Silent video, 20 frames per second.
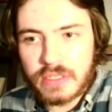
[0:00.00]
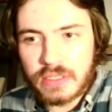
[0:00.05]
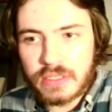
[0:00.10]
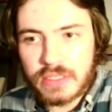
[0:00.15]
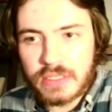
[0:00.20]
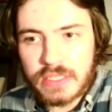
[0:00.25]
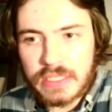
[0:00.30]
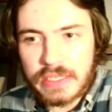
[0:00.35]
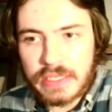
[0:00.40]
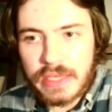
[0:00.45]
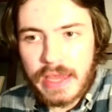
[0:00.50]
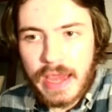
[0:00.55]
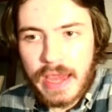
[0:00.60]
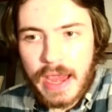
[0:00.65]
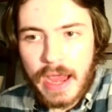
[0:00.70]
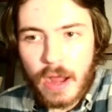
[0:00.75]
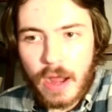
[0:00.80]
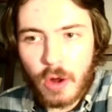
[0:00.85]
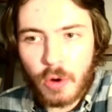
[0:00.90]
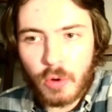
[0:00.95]
to see
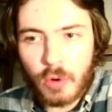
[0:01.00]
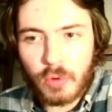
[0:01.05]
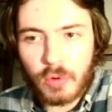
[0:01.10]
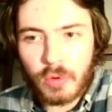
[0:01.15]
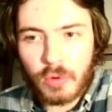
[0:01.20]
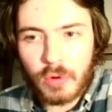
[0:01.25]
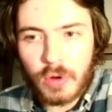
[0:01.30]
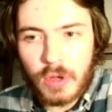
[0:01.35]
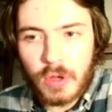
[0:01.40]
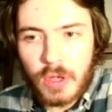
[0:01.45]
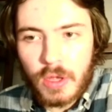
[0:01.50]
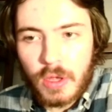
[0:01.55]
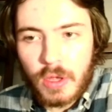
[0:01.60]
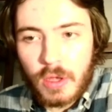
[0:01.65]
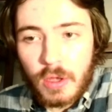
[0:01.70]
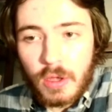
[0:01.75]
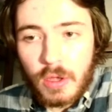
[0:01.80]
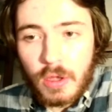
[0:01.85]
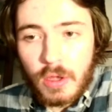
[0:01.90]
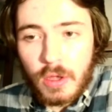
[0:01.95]
how
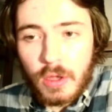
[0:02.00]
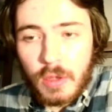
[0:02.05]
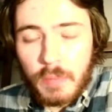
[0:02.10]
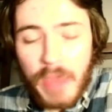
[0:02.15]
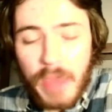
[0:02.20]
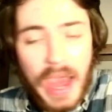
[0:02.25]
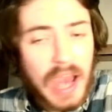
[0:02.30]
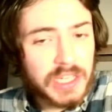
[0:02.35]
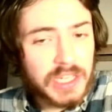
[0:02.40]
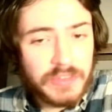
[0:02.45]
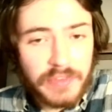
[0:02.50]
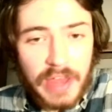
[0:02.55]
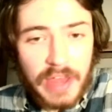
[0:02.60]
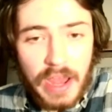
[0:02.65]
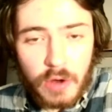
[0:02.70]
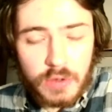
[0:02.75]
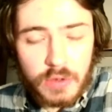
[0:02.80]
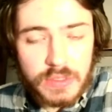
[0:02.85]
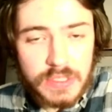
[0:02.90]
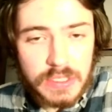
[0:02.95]
packed of a
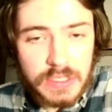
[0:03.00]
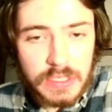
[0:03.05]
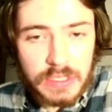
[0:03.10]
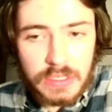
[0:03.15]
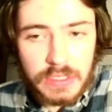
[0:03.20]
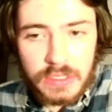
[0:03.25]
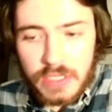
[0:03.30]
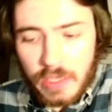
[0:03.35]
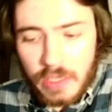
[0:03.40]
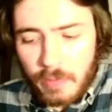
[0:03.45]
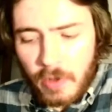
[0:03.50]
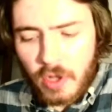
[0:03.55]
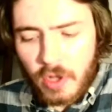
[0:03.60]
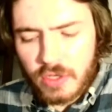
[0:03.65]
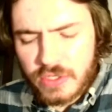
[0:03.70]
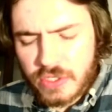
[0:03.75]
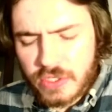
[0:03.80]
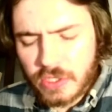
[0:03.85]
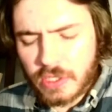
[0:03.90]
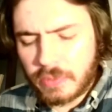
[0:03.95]
house it is. I'm
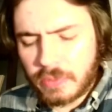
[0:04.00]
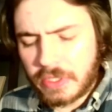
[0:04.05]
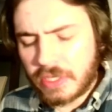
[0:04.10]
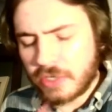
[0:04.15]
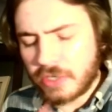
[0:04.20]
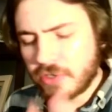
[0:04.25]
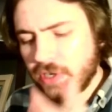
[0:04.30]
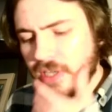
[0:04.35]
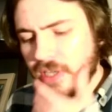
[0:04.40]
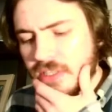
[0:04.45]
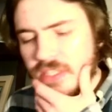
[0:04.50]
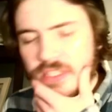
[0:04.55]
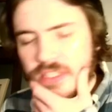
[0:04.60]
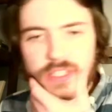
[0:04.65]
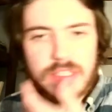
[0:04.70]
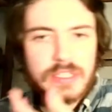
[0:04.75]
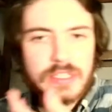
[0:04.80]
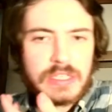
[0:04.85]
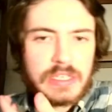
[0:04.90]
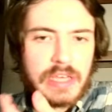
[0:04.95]
also going to be interested to
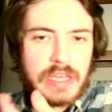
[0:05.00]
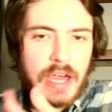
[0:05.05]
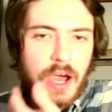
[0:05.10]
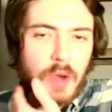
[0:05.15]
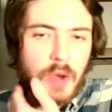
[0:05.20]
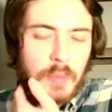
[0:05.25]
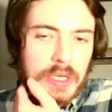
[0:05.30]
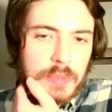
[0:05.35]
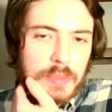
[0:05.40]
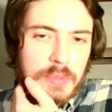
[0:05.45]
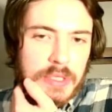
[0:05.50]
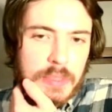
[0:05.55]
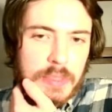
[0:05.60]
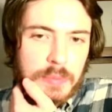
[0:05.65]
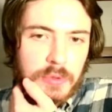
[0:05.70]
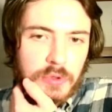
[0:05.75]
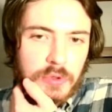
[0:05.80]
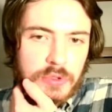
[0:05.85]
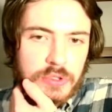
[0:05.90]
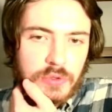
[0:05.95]
see how many
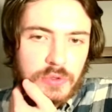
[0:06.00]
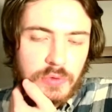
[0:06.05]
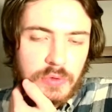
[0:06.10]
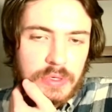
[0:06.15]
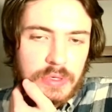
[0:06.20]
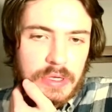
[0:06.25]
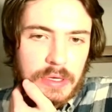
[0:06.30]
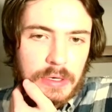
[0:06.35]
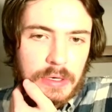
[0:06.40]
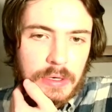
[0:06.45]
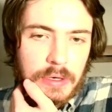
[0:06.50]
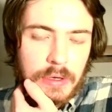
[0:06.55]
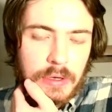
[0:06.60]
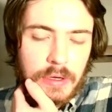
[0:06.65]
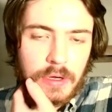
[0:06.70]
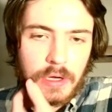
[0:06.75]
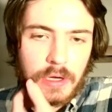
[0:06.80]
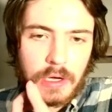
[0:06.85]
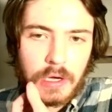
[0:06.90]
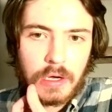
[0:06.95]
people tune in,
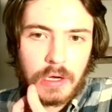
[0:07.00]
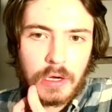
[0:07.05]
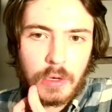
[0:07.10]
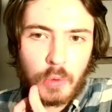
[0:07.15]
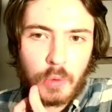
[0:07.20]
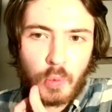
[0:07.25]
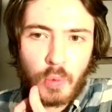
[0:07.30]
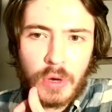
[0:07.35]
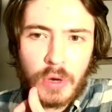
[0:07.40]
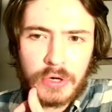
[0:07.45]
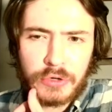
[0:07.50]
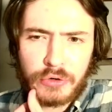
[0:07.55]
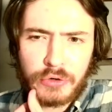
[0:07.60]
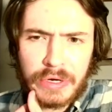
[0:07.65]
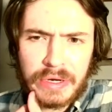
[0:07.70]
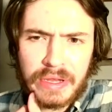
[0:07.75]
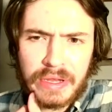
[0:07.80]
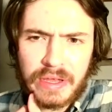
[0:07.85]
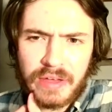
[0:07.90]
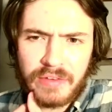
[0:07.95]

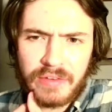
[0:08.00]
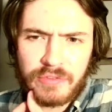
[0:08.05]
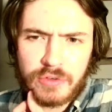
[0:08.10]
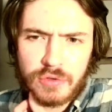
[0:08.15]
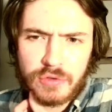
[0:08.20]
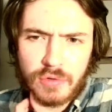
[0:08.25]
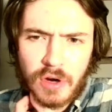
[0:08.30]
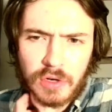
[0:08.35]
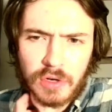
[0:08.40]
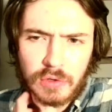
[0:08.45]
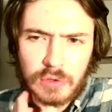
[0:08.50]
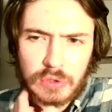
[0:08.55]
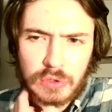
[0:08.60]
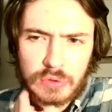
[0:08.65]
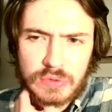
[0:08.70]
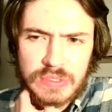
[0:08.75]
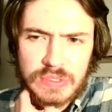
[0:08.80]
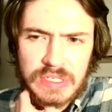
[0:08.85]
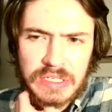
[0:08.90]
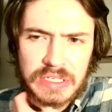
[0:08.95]
wondering if Toronto
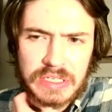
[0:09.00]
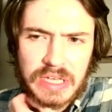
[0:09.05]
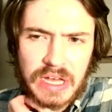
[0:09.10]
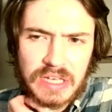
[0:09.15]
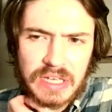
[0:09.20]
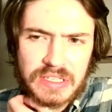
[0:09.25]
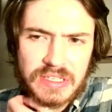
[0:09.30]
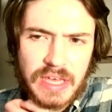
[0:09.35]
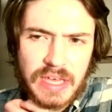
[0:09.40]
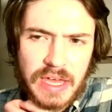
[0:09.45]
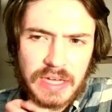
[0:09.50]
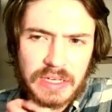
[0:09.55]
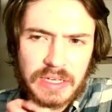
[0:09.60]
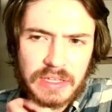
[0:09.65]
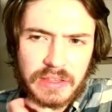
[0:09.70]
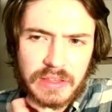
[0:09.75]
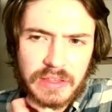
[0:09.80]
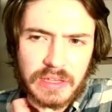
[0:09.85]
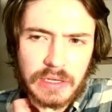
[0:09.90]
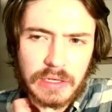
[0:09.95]
losing does
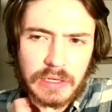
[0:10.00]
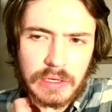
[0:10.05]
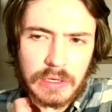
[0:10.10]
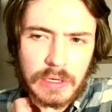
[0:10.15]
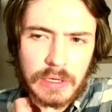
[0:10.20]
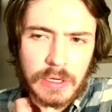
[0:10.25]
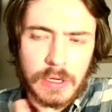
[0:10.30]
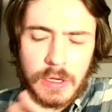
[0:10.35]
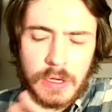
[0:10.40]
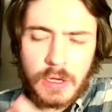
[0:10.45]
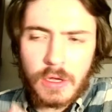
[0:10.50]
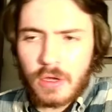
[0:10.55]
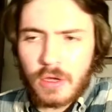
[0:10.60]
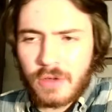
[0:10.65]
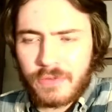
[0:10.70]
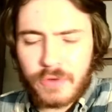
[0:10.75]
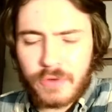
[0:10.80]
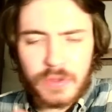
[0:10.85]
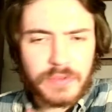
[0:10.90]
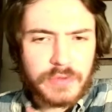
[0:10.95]
anything
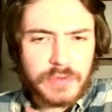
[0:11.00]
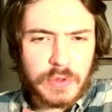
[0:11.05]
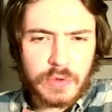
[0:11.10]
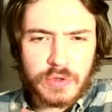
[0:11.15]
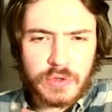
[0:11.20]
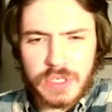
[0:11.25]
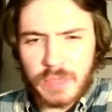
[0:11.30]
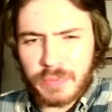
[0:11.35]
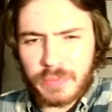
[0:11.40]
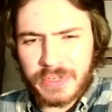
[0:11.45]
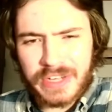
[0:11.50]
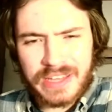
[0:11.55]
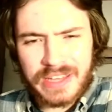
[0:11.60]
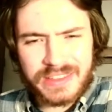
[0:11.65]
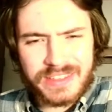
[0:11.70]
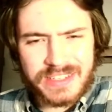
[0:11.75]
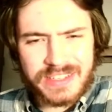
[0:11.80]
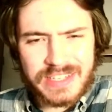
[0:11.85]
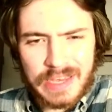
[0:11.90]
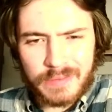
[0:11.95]
for the viewership. But at
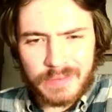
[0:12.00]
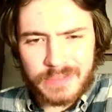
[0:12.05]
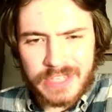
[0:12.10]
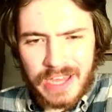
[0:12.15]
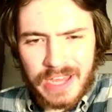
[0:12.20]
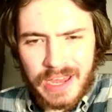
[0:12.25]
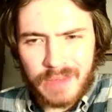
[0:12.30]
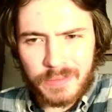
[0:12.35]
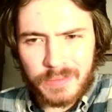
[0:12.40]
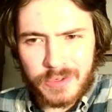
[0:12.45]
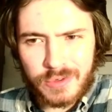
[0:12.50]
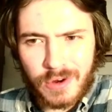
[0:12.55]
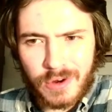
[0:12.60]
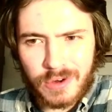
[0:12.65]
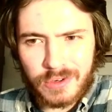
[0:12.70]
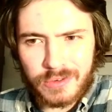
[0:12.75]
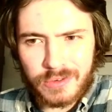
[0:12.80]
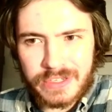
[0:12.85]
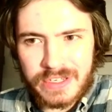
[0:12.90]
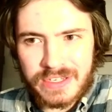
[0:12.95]
the same time,
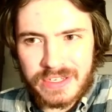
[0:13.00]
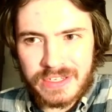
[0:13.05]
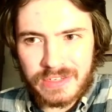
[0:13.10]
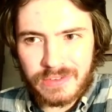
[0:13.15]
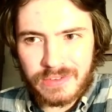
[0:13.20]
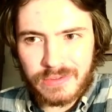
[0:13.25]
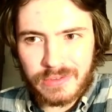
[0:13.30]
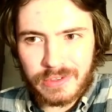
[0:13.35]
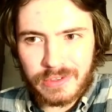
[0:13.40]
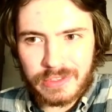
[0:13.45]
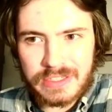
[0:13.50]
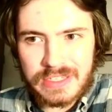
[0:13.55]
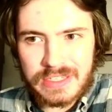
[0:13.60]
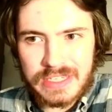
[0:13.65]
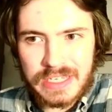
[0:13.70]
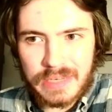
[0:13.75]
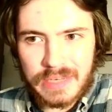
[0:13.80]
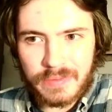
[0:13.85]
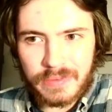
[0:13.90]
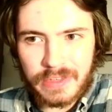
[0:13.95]
Toronto doesn't really
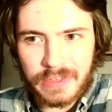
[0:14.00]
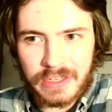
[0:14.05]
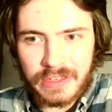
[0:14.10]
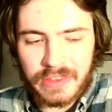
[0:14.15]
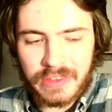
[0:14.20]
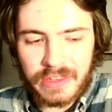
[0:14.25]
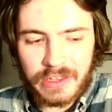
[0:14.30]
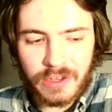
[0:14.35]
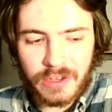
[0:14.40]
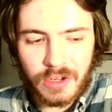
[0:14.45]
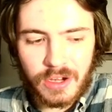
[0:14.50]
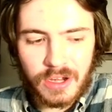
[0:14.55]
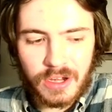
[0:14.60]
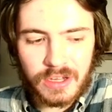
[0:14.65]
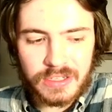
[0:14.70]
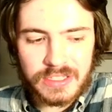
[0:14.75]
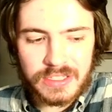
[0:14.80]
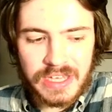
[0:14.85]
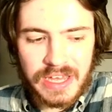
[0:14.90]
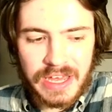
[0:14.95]
seem like they
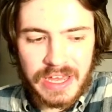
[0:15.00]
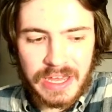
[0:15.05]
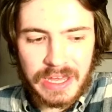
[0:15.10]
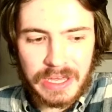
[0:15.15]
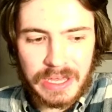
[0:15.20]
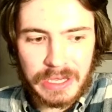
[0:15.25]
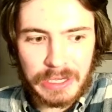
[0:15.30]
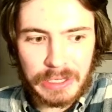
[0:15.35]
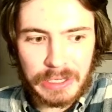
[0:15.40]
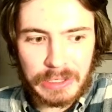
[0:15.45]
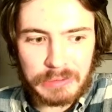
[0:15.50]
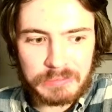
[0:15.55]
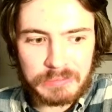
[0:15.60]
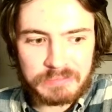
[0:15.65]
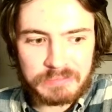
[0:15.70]
got a